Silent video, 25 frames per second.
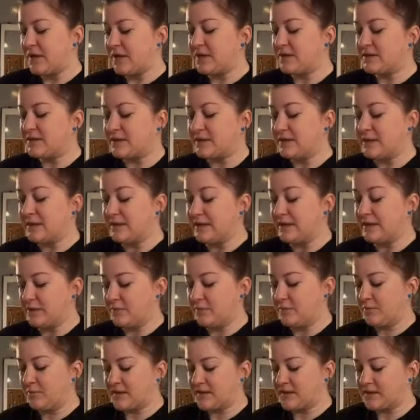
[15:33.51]
It's a
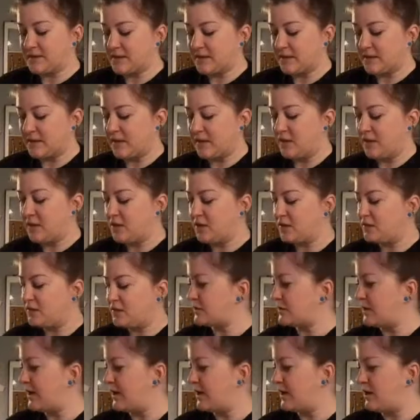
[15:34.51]
little bit sticky,
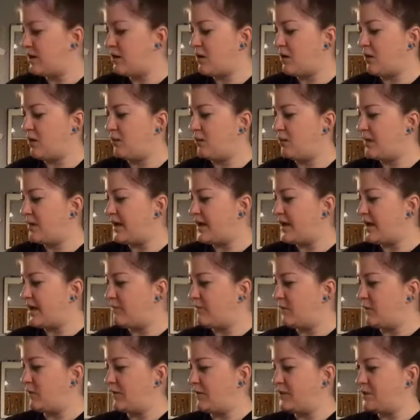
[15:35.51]
so I know that
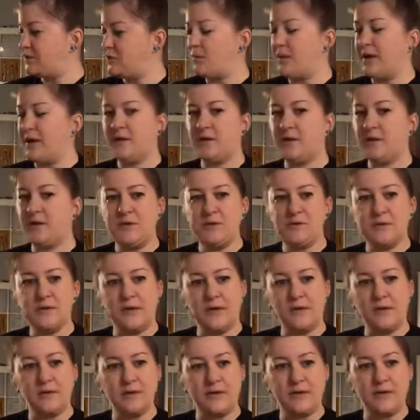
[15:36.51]
I'm going to wind up
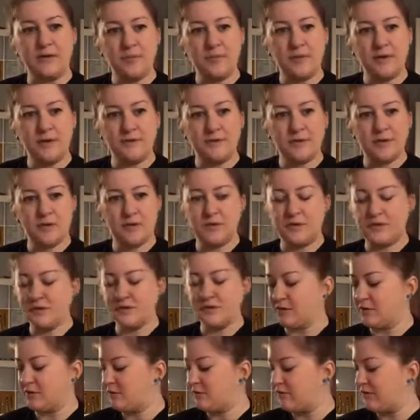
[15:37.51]
using a little bit of the
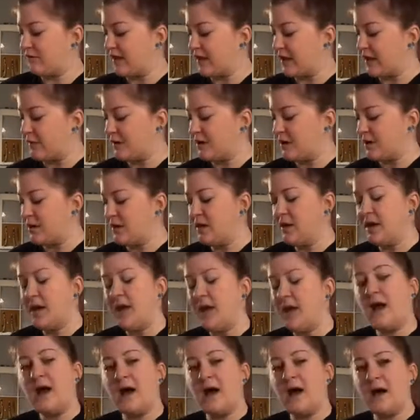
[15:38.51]
reserved flour
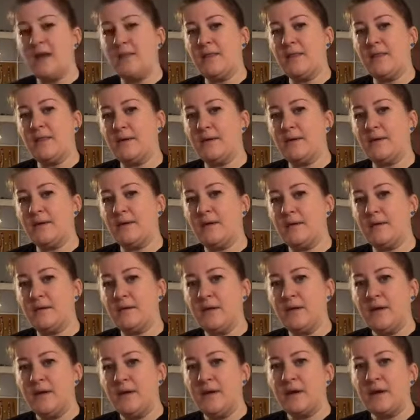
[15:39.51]
on the
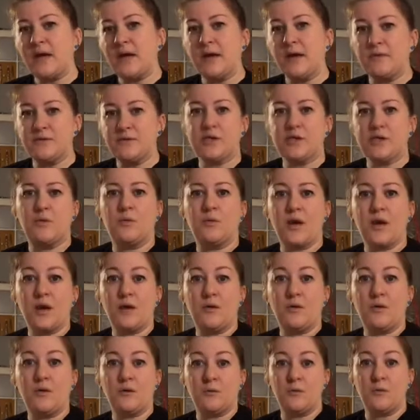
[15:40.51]
counter when I
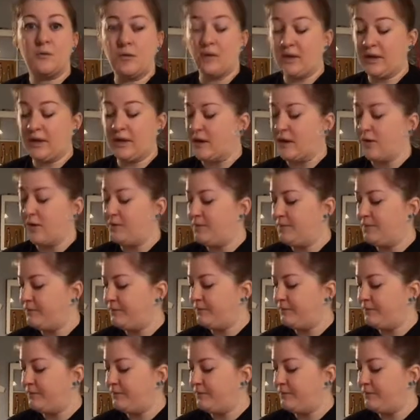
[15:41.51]
go to roll it out.